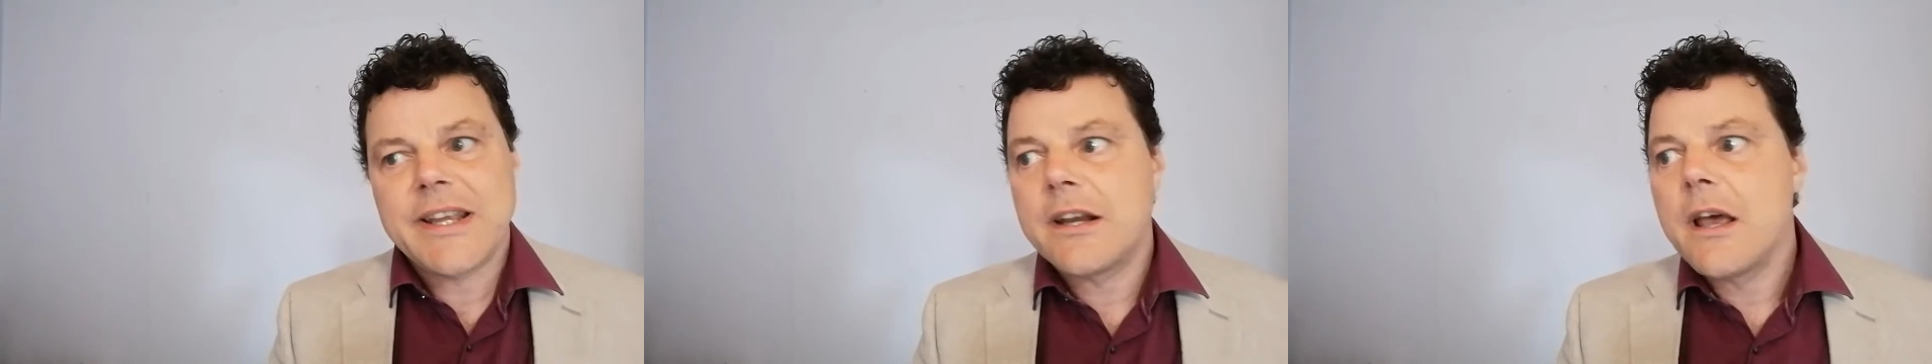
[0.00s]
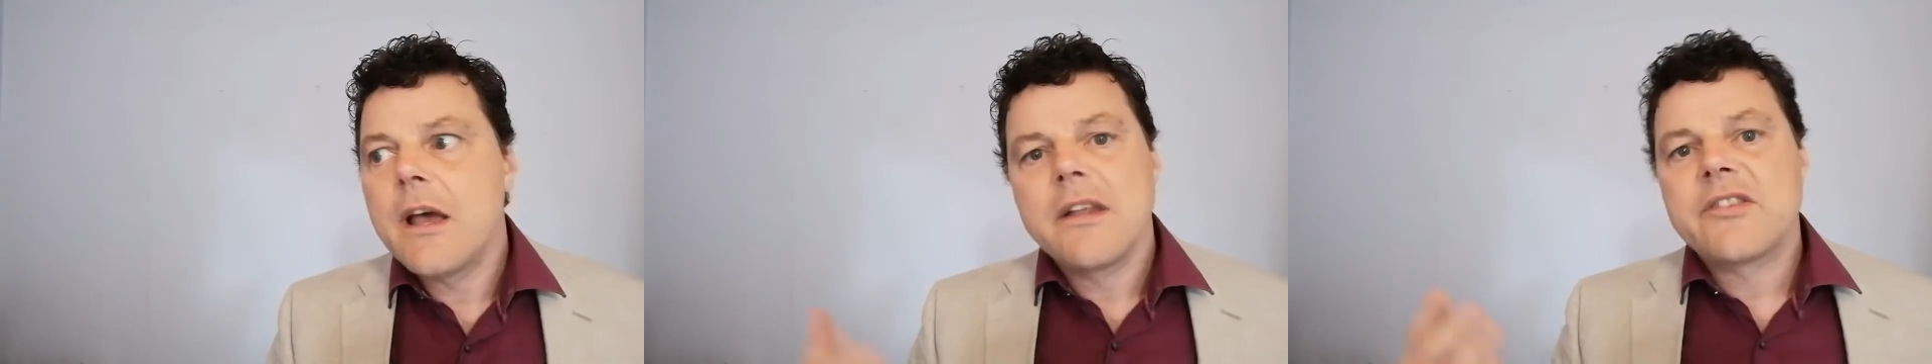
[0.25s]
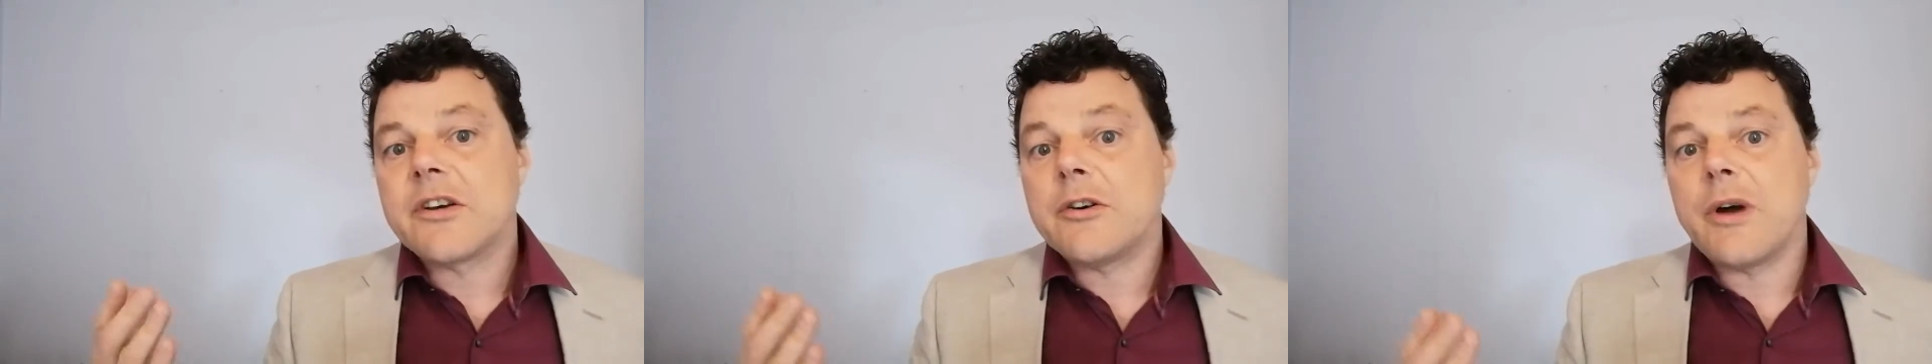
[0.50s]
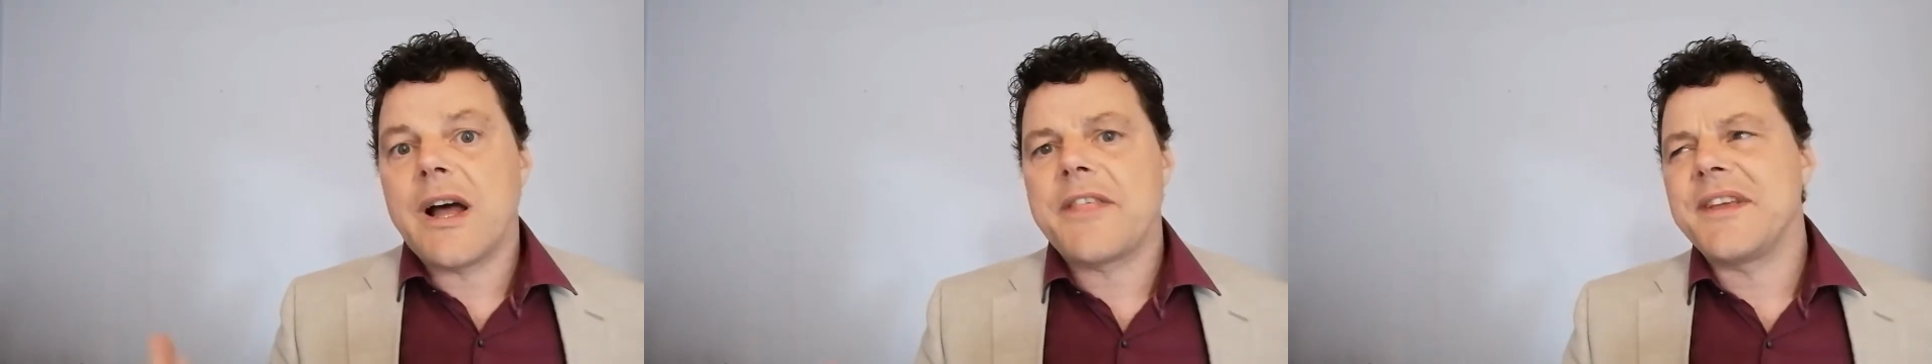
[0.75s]
And
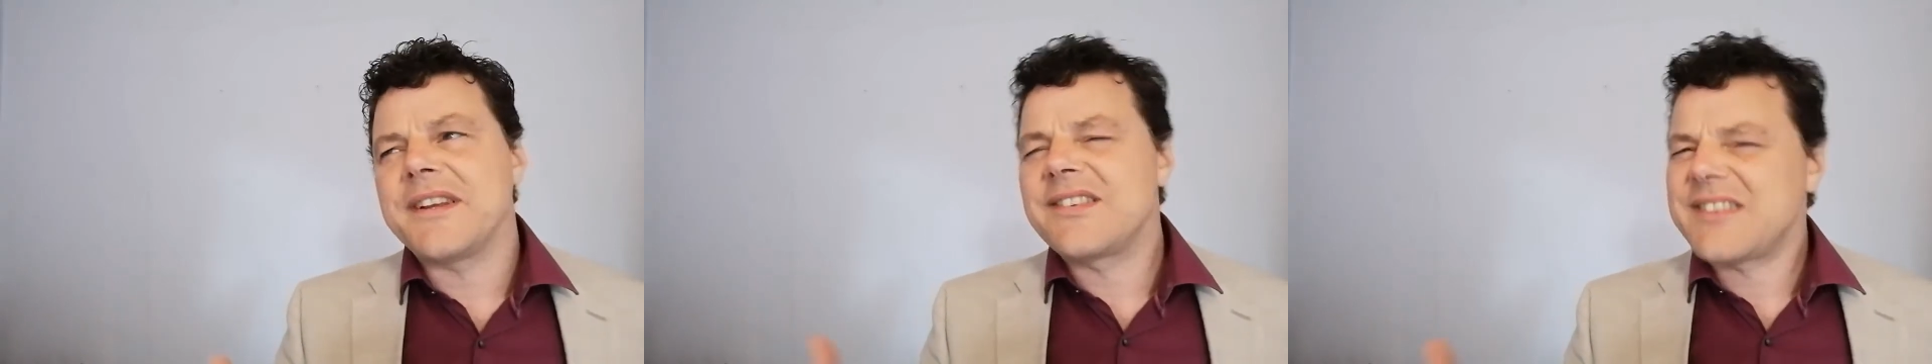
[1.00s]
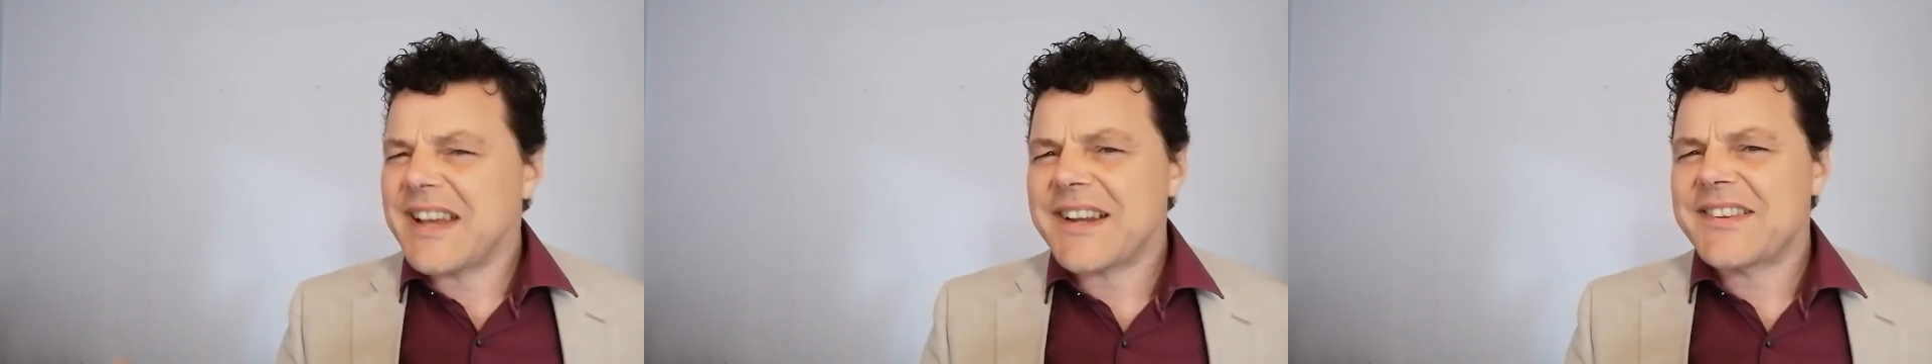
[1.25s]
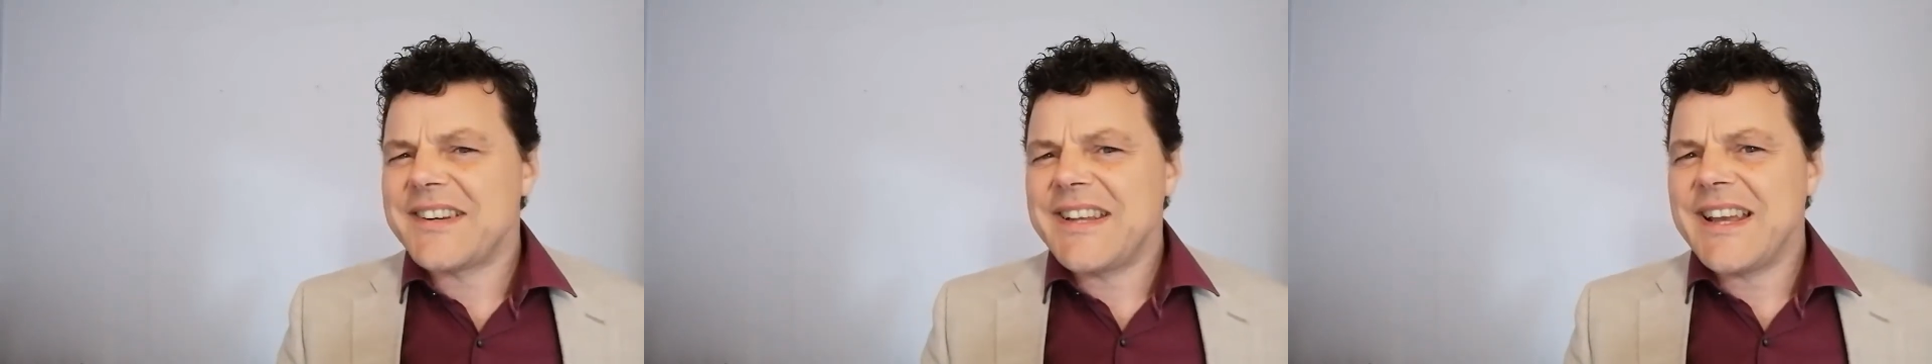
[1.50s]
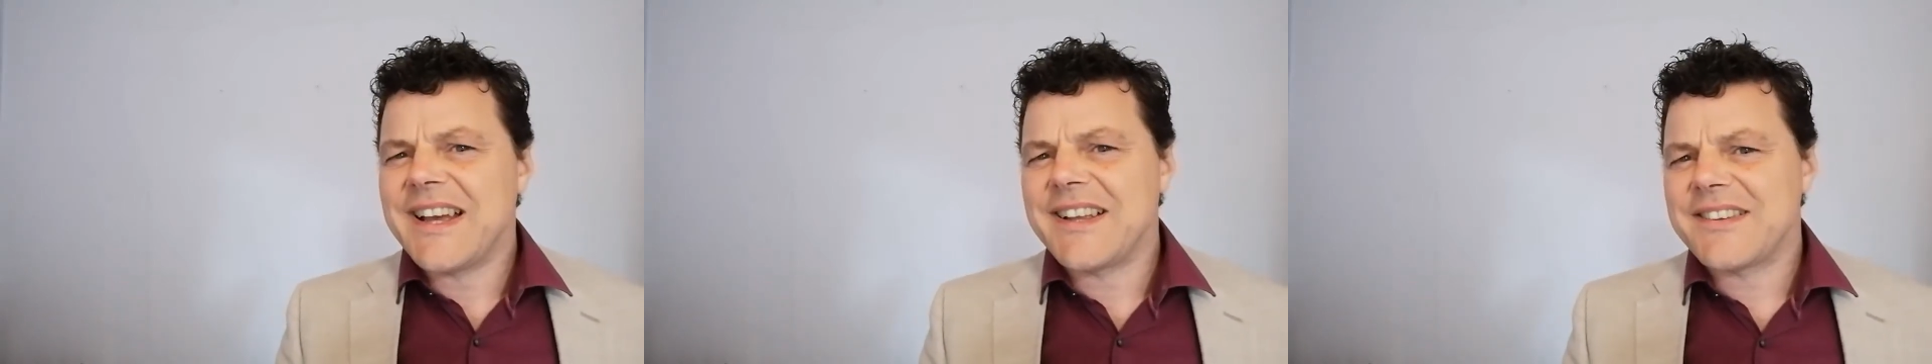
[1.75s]
so I think
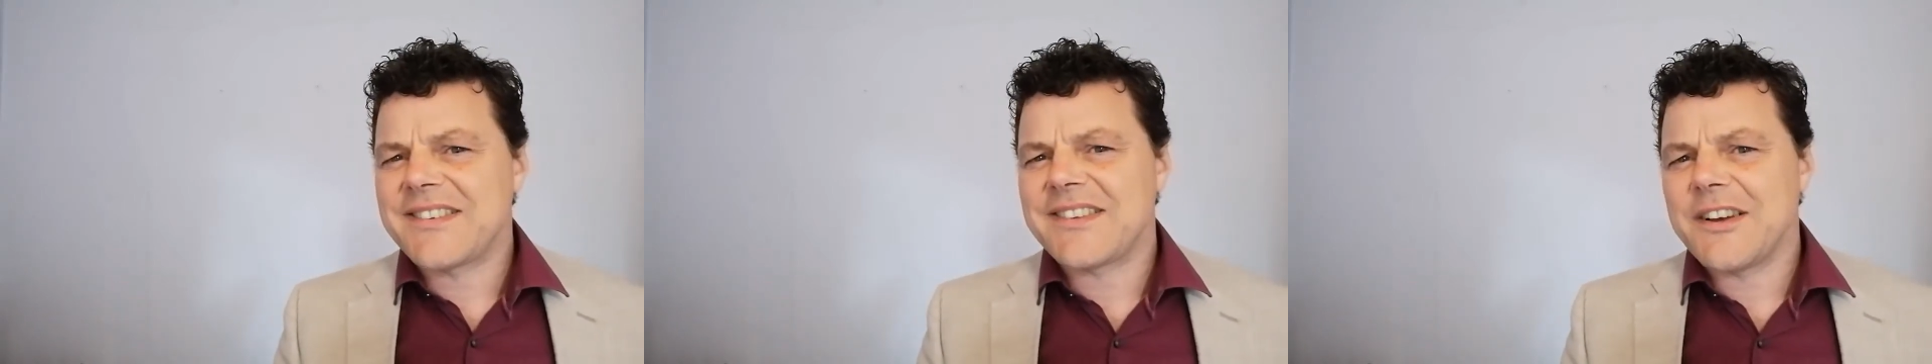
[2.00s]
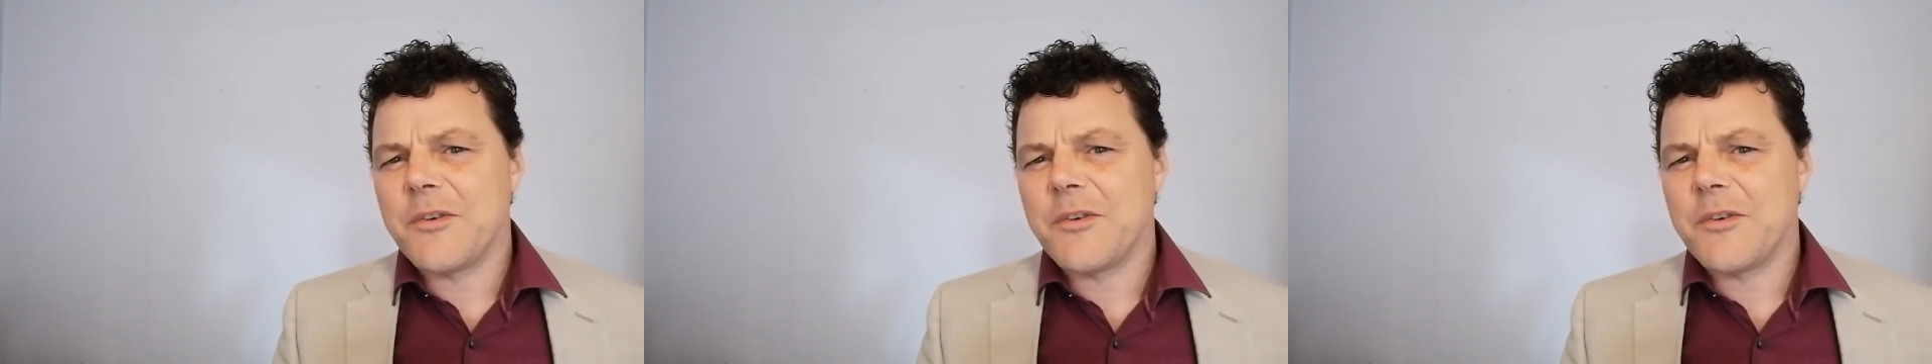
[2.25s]
Saxony has uh,